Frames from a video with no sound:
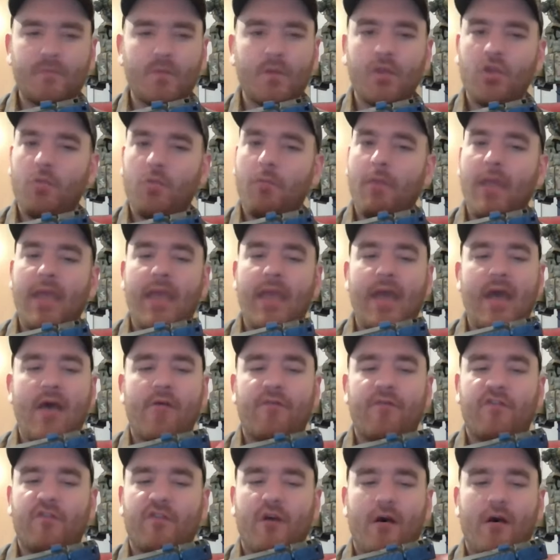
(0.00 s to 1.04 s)
you may
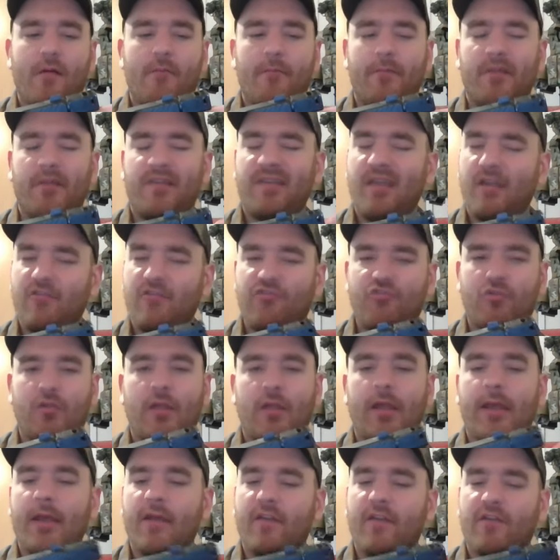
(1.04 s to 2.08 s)
have some potential
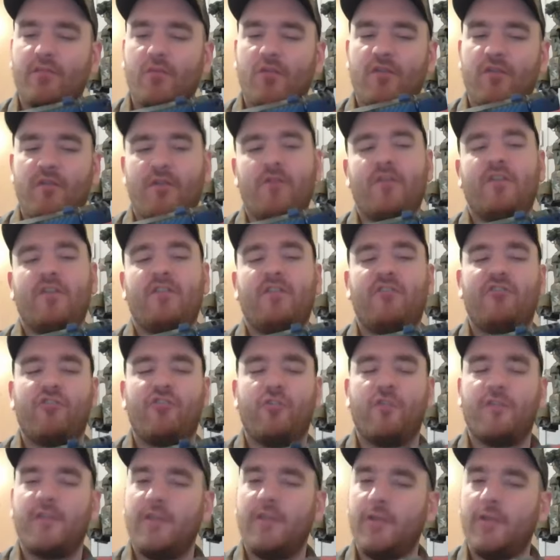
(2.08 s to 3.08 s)
like customer service issues,